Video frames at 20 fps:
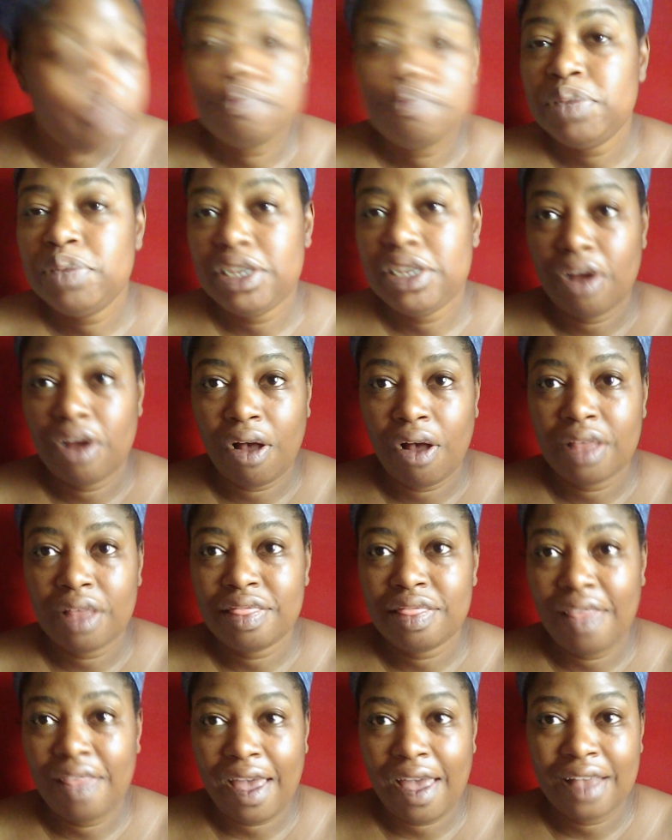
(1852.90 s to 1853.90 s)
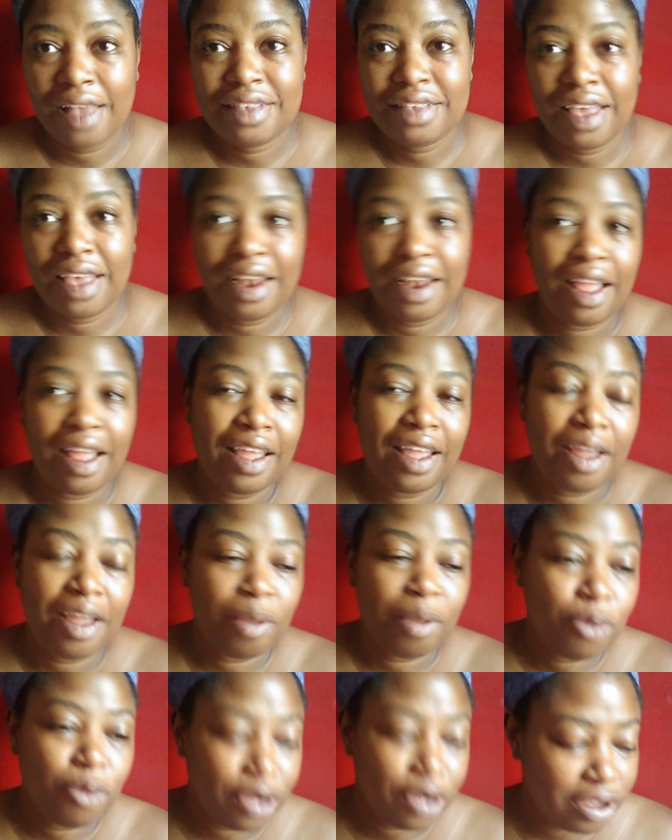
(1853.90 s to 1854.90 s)
beyond that, and I
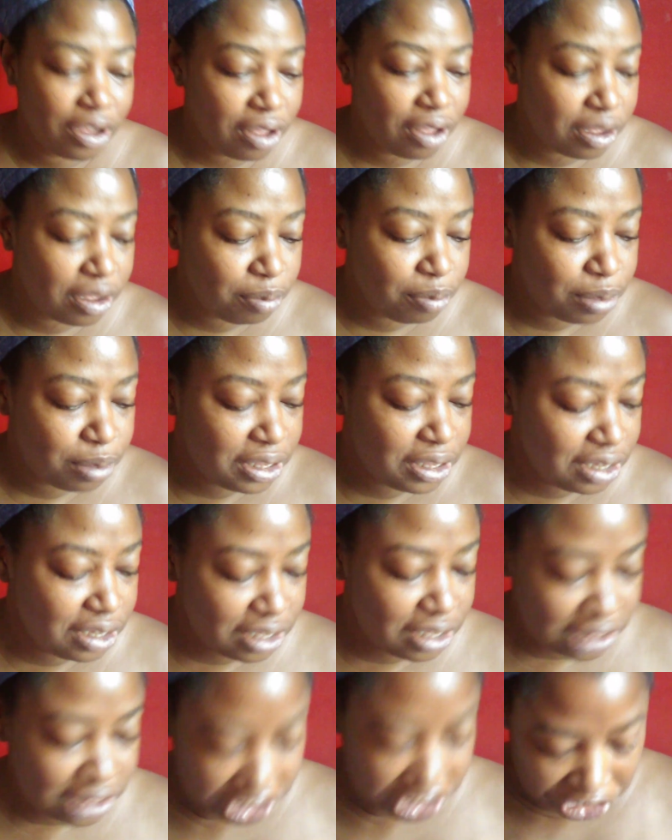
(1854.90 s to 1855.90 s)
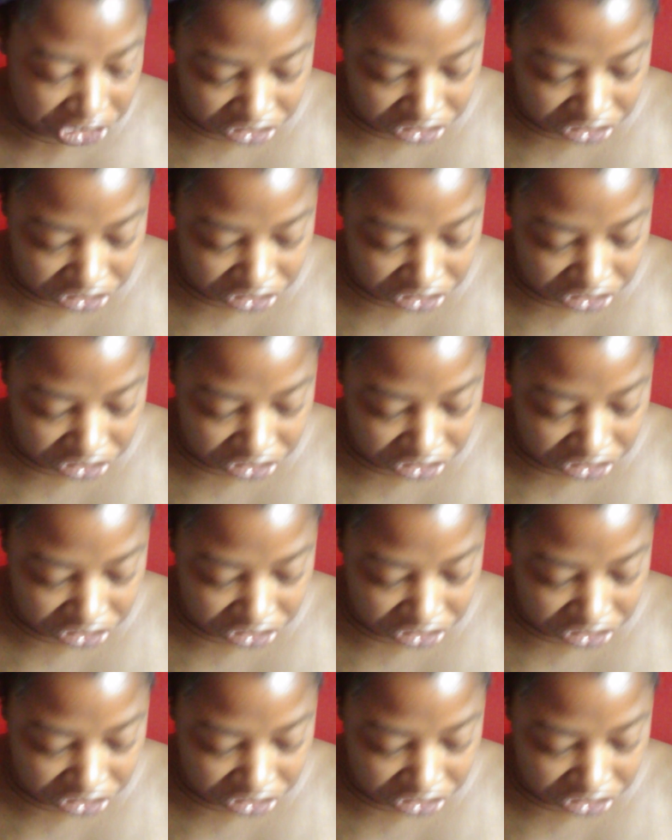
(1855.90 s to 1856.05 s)
am working on completing this